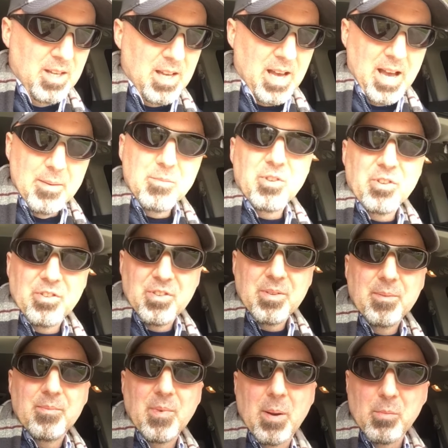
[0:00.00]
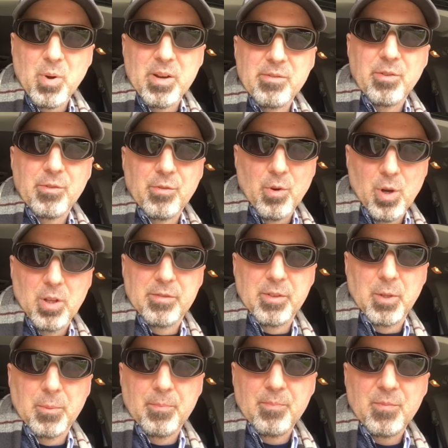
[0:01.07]
I'm grateful for all of
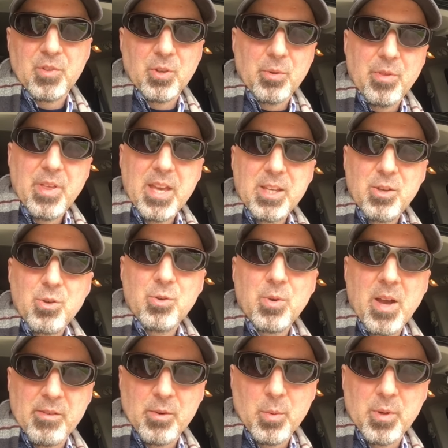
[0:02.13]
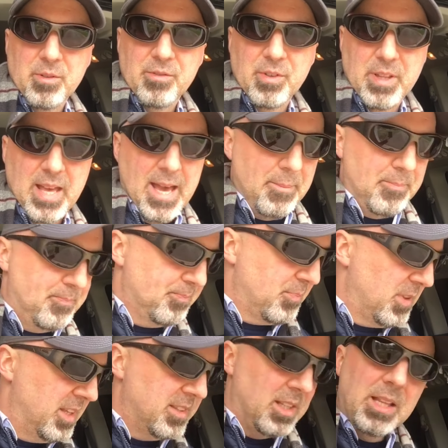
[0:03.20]
you. So thank you everyone for that.
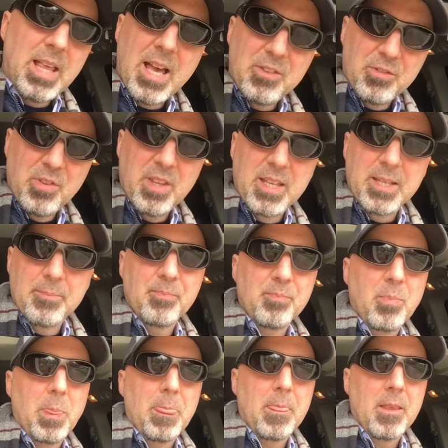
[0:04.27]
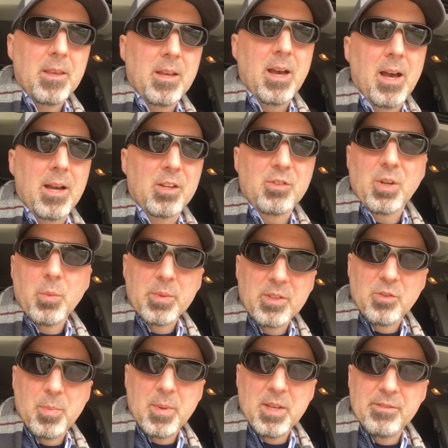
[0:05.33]
The last thing, because I don't want
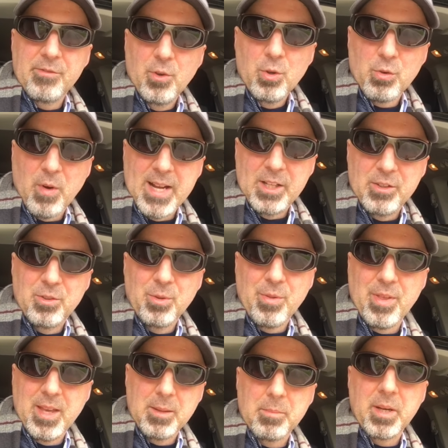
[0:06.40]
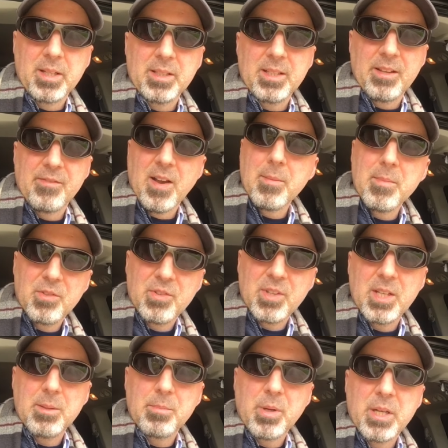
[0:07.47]
this to be a full gratitude thing, but if I missed
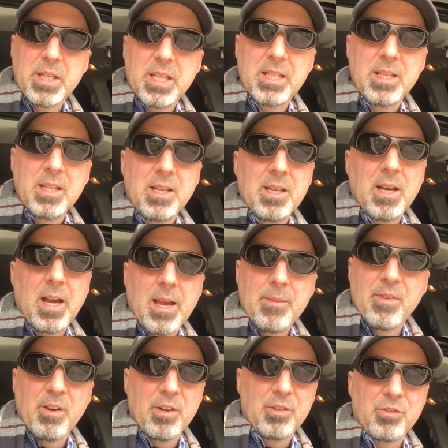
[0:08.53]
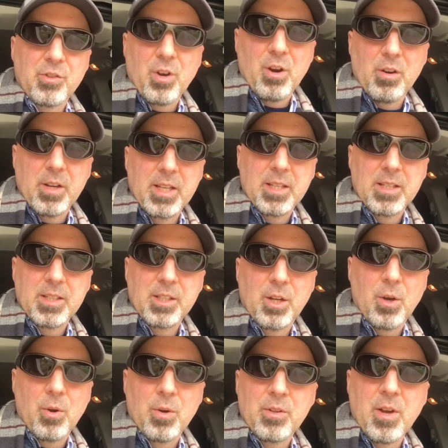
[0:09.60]
anybody, I am very sorry. You
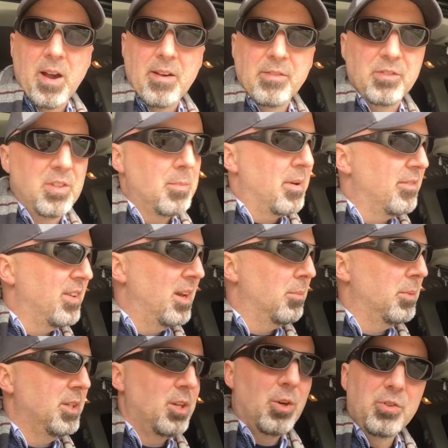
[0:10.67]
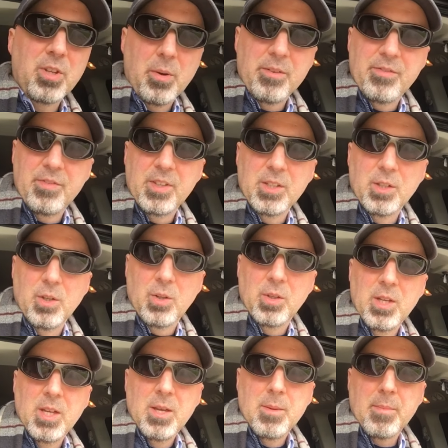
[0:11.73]
know, obviously my family knows how I feel,
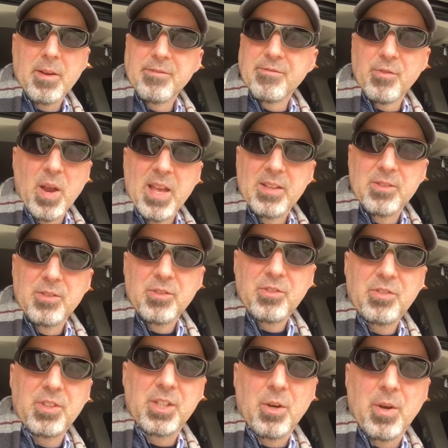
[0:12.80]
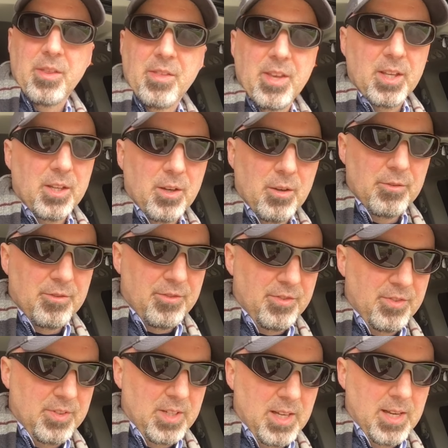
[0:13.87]
my friends, you know, I think of